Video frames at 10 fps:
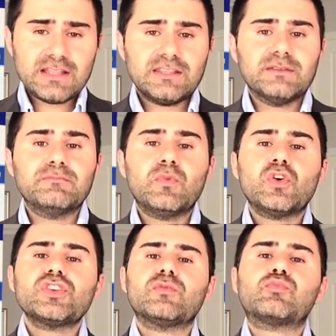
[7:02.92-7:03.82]
the more
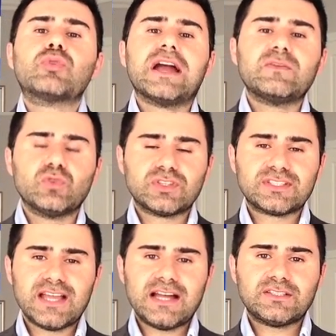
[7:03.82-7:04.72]
your brain will
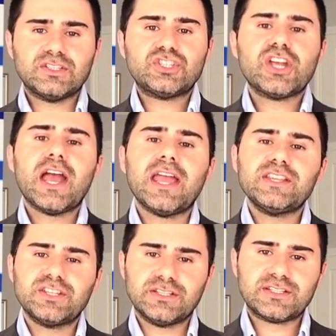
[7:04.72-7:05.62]
start to
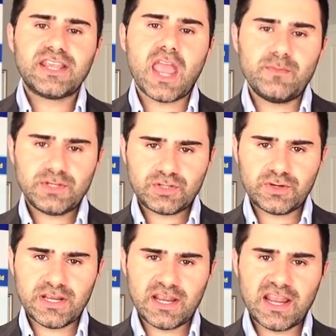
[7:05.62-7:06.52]
change its
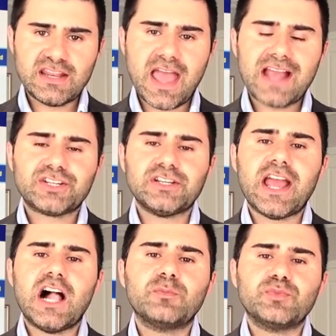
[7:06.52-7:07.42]
chemistry and actually
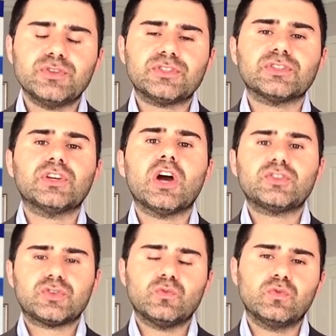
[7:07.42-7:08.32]
help you to go
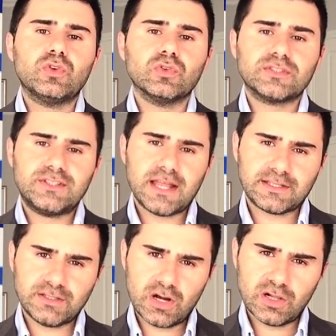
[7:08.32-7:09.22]
towards
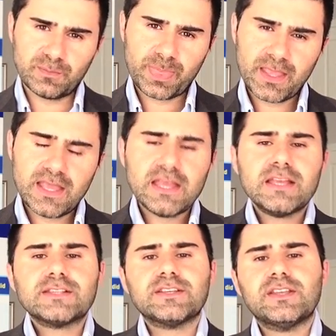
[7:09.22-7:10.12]
that goal.
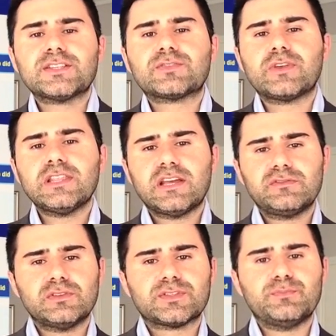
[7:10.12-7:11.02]
See, there's three
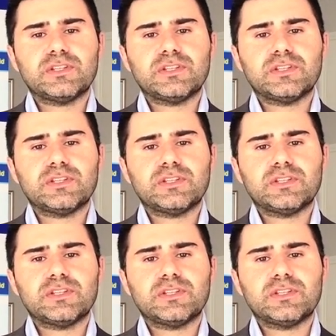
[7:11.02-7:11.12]
levels